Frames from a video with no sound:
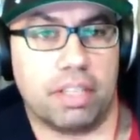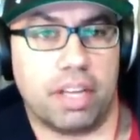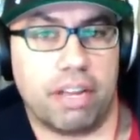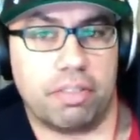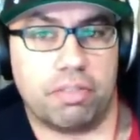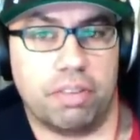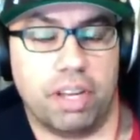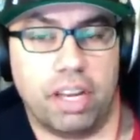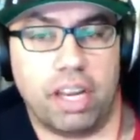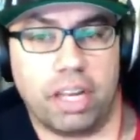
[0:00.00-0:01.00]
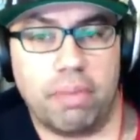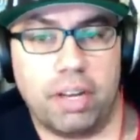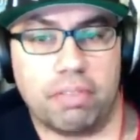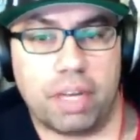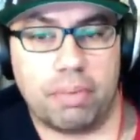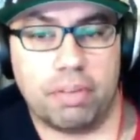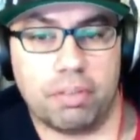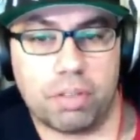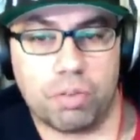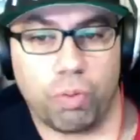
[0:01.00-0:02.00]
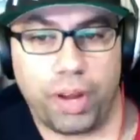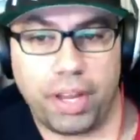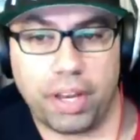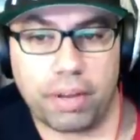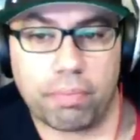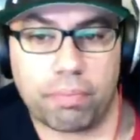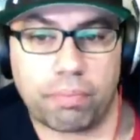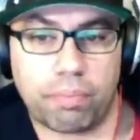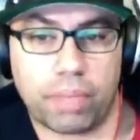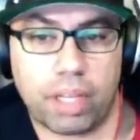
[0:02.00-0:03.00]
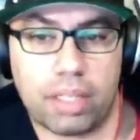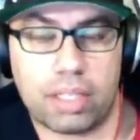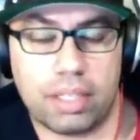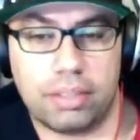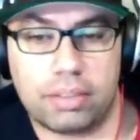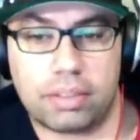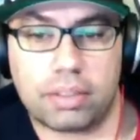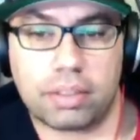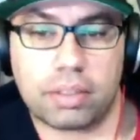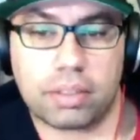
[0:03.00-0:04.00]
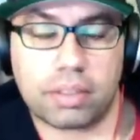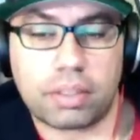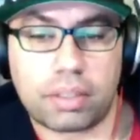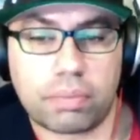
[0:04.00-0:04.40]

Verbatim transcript: which really didn't give me enough time to to read. So. Okay, gotcha.